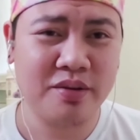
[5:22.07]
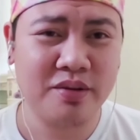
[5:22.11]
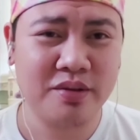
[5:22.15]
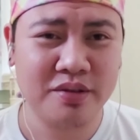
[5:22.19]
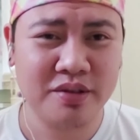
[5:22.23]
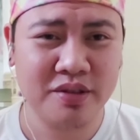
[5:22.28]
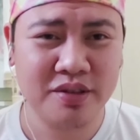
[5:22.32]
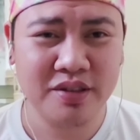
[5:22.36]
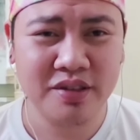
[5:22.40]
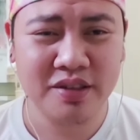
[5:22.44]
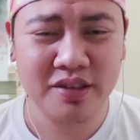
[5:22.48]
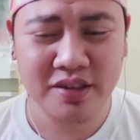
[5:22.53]

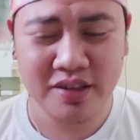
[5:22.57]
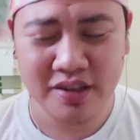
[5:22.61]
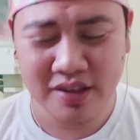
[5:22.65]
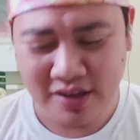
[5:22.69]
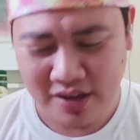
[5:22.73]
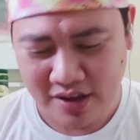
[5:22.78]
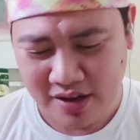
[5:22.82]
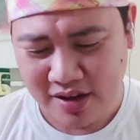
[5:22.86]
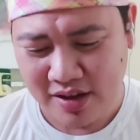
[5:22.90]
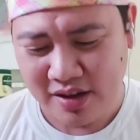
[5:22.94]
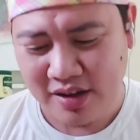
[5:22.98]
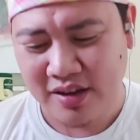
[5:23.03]
old.
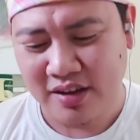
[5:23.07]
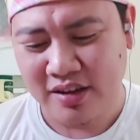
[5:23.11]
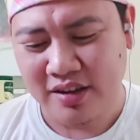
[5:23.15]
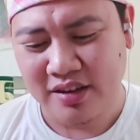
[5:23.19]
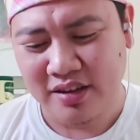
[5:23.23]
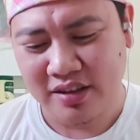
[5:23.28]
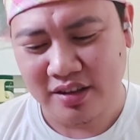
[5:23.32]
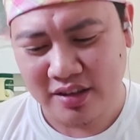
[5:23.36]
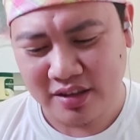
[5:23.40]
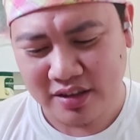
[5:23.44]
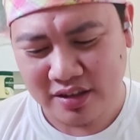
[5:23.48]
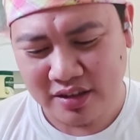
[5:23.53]

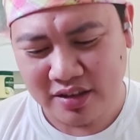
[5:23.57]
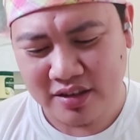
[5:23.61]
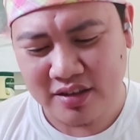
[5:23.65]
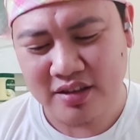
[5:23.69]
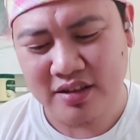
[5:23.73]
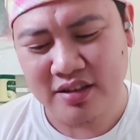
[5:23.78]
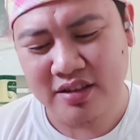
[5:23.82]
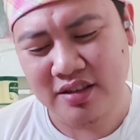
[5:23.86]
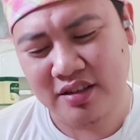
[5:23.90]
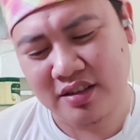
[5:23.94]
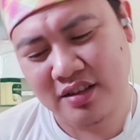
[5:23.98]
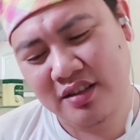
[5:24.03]

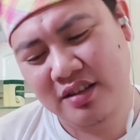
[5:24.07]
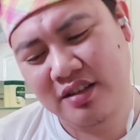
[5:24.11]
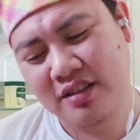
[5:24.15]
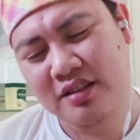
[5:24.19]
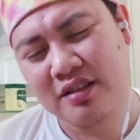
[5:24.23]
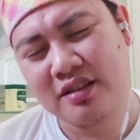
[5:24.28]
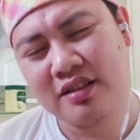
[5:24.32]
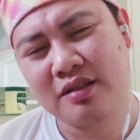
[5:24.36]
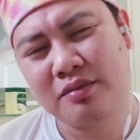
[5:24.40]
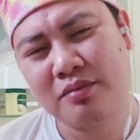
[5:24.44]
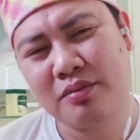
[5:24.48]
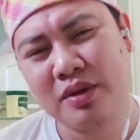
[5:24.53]
yes.
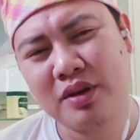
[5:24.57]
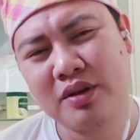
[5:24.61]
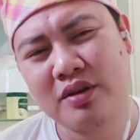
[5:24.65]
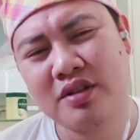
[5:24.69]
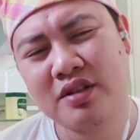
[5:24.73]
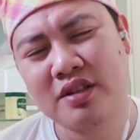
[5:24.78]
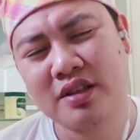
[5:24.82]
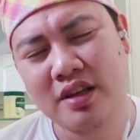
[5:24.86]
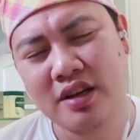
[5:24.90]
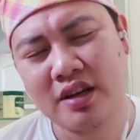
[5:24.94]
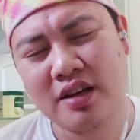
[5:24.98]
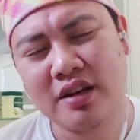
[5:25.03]

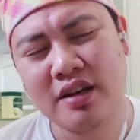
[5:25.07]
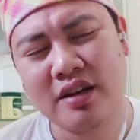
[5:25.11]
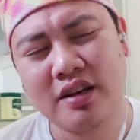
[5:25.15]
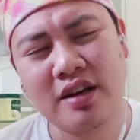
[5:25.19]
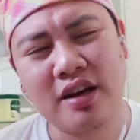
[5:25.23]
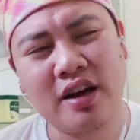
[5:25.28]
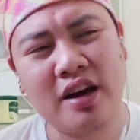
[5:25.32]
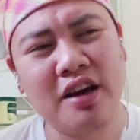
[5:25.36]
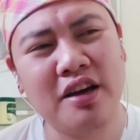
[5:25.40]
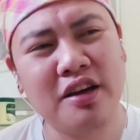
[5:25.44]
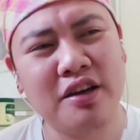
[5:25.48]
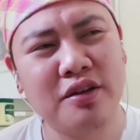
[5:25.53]
Because yeah,
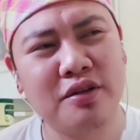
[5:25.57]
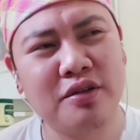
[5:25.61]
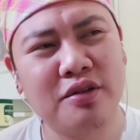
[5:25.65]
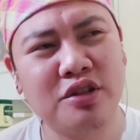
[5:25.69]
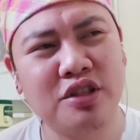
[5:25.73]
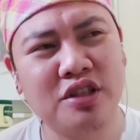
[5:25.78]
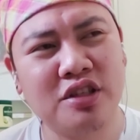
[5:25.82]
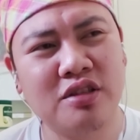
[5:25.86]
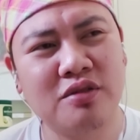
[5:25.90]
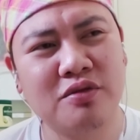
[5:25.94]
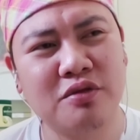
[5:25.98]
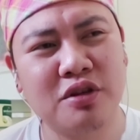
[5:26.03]
I know
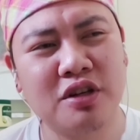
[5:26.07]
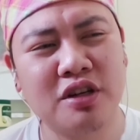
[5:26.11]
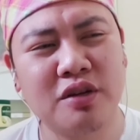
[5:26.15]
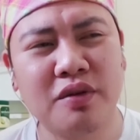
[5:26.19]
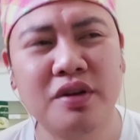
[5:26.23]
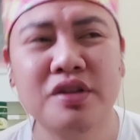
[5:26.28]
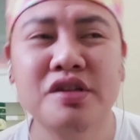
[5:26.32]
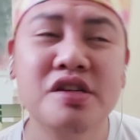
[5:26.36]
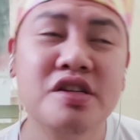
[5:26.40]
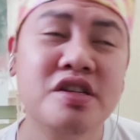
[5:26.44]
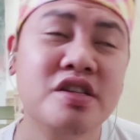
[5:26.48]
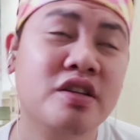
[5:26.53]
she is
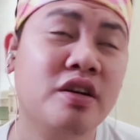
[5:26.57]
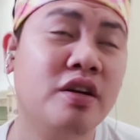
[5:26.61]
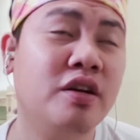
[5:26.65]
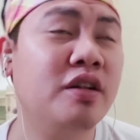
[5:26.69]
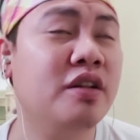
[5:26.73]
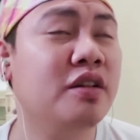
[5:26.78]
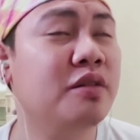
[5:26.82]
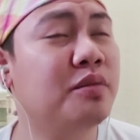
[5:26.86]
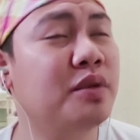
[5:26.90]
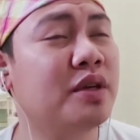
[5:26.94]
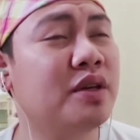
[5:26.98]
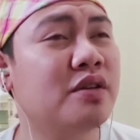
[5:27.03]
41 years
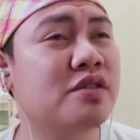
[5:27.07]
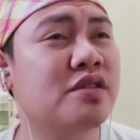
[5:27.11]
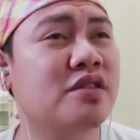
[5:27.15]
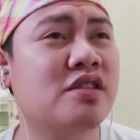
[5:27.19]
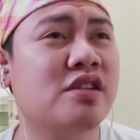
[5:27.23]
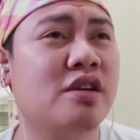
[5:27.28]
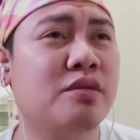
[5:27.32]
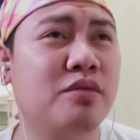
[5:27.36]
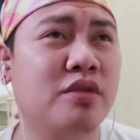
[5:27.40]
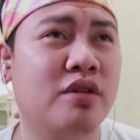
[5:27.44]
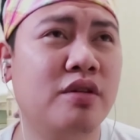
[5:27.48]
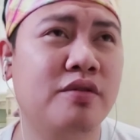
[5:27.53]
old because
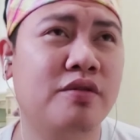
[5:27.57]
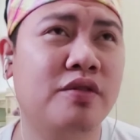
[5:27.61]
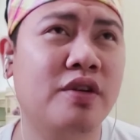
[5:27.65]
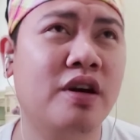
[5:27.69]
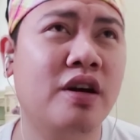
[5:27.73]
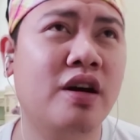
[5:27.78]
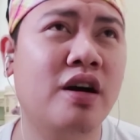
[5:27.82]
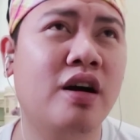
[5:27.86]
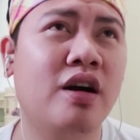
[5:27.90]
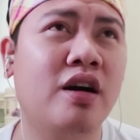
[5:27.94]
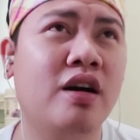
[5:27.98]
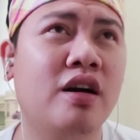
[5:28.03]
some of
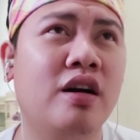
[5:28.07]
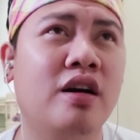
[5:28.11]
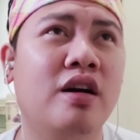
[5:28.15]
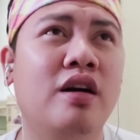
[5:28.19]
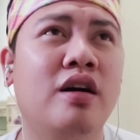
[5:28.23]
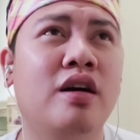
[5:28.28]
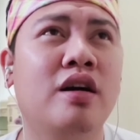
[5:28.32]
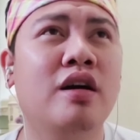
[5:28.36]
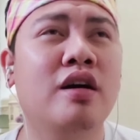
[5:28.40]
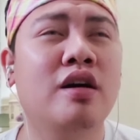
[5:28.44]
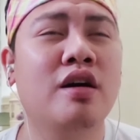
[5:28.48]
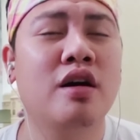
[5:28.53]

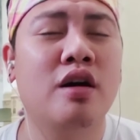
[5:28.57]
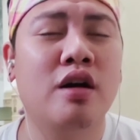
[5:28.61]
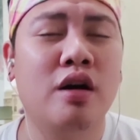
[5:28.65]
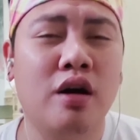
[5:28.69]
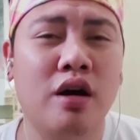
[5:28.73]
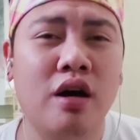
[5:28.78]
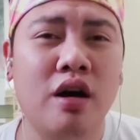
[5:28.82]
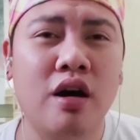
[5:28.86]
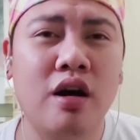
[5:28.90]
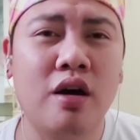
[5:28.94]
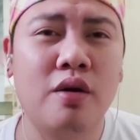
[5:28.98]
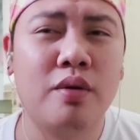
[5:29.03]
uh,
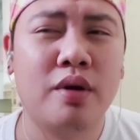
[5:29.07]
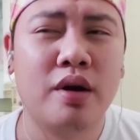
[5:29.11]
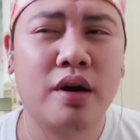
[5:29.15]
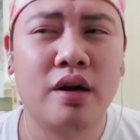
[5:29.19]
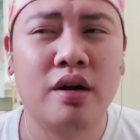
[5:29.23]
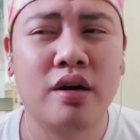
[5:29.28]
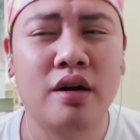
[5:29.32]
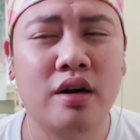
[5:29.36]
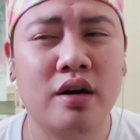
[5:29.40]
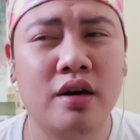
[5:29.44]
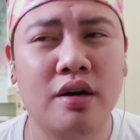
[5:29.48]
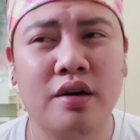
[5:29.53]

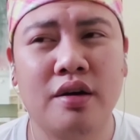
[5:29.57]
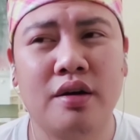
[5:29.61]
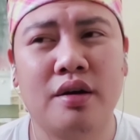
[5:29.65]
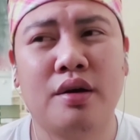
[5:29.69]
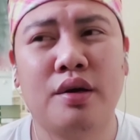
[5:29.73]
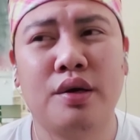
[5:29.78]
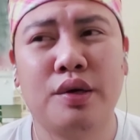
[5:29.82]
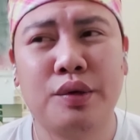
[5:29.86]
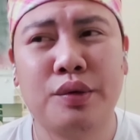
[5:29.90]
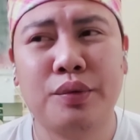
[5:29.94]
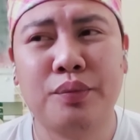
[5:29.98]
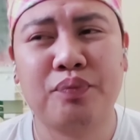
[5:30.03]
our
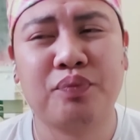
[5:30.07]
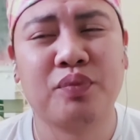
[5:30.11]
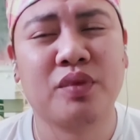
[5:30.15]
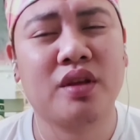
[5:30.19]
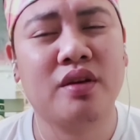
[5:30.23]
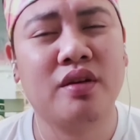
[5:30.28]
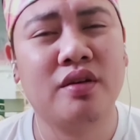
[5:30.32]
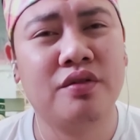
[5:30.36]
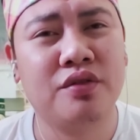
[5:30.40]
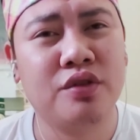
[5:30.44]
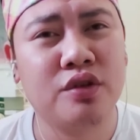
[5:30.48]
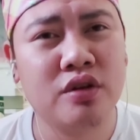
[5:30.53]
uh,
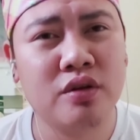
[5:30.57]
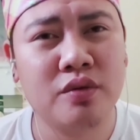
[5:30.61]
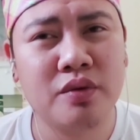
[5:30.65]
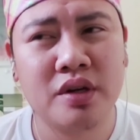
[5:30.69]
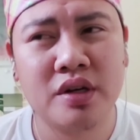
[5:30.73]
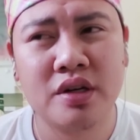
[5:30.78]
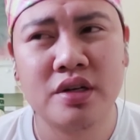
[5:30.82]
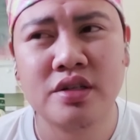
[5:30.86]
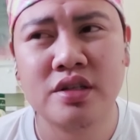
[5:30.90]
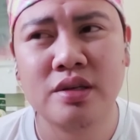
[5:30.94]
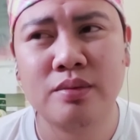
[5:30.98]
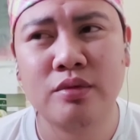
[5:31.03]

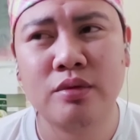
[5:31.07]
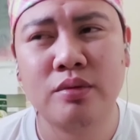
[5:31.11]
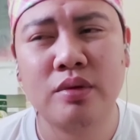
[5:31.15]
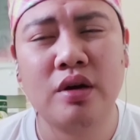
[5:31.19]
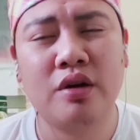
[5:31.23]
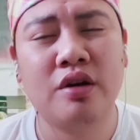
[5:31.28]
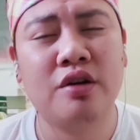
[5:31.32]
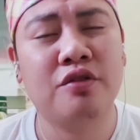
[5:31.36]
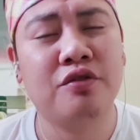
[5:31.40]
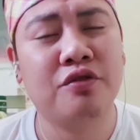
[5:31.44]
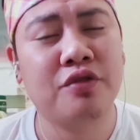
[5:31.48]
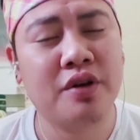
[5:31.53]
viewers, some of
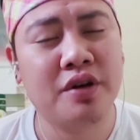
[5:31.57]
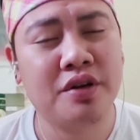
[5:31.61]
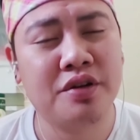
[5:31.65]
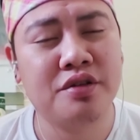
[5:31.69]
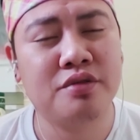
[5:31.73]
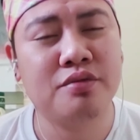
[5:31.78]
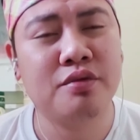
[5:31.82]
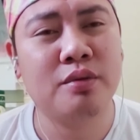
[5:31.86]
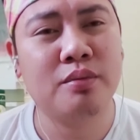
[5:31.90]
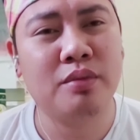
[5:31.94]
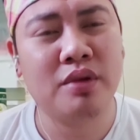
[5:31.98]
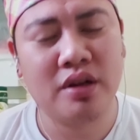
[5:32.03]
our
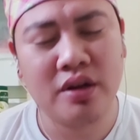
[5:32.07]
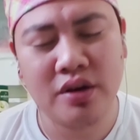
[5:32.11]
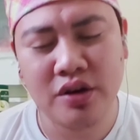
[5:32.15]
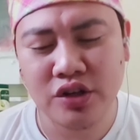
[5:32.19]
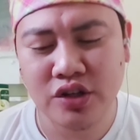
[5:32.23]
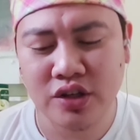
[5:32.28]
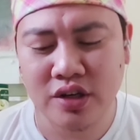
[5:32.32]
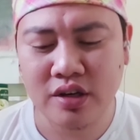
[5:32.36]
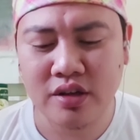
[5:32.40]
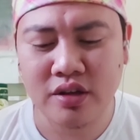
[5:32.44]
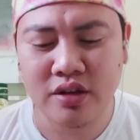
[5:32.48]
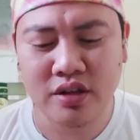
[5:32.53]
friends from
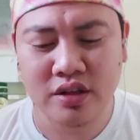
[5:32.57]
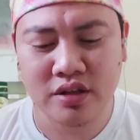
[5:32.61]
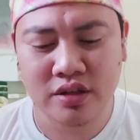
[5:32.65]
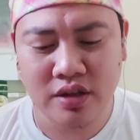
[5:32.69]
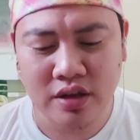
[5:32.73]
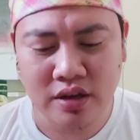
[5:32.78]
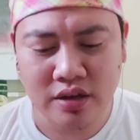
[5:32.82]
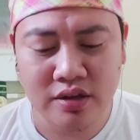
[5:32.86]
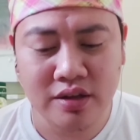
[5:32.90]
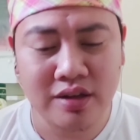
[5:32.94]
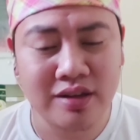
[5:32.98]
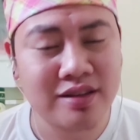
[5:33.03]
Malaysia, they
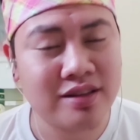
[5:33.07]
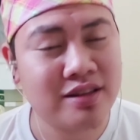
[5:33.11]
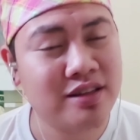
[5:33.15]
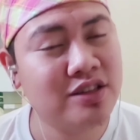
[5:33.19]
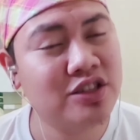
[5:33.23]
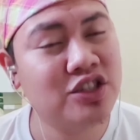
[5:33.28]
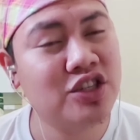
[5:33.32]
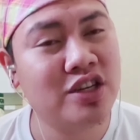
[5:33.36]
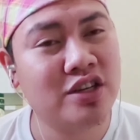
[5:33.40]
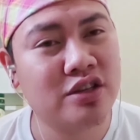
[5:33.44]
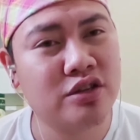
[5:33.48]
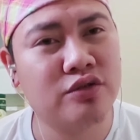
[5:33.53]
said that
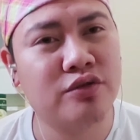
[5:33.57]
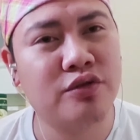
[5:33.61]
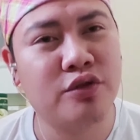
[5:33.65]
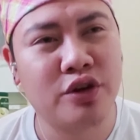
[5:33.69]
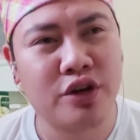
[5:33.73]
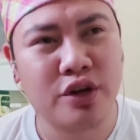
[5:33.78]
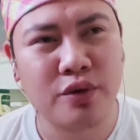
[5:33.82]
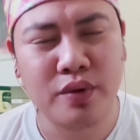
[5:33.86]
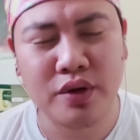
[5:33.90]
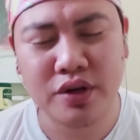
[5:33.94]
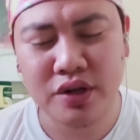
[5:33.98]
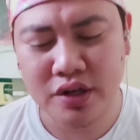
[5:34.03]
she is
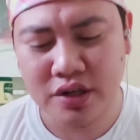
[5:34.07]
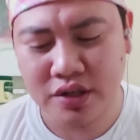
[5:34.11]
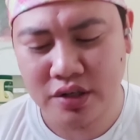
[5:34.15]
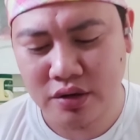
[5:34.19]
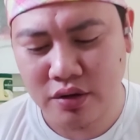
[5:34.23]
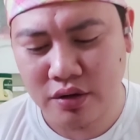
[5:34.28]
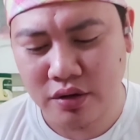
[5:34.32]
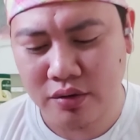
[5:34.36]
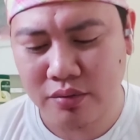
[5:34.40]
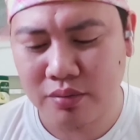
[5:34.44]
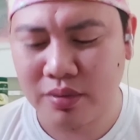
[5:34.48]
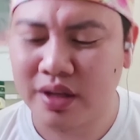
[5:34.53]
41 years
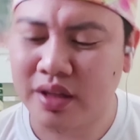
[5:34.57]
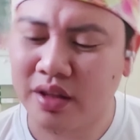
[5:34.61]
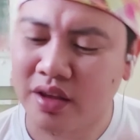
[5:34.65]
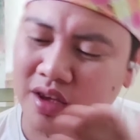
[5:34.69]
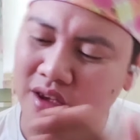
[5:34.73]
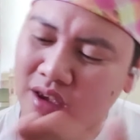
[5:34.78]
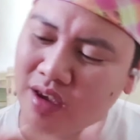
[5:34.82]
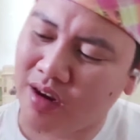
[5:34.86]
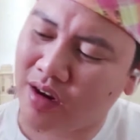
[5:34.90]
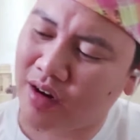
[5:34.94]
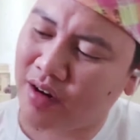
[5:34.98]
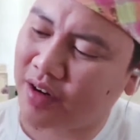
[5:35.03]
old. But
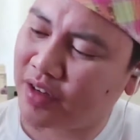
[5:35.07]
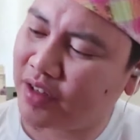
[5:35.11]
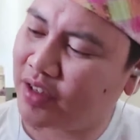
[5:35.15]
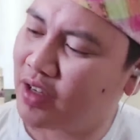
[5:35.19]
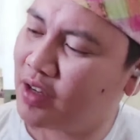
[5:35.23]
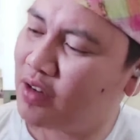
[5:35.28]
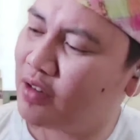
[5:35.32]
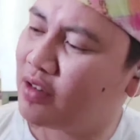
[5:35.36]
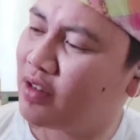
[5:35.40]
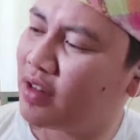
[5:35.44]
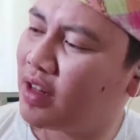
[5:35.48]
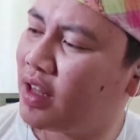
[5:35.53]
here,
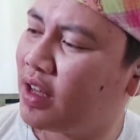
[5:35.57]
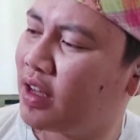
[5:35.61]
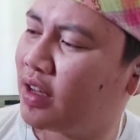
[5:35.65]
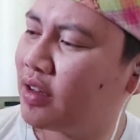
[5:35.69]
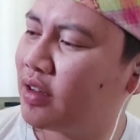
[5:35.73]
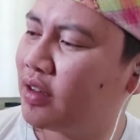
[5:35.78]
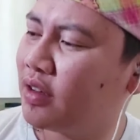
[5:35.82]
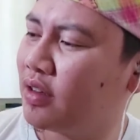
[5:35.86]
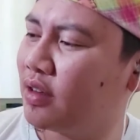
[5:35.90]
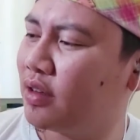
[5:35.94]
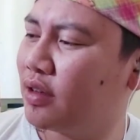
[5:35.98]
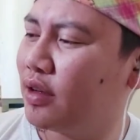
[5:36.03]
she looked like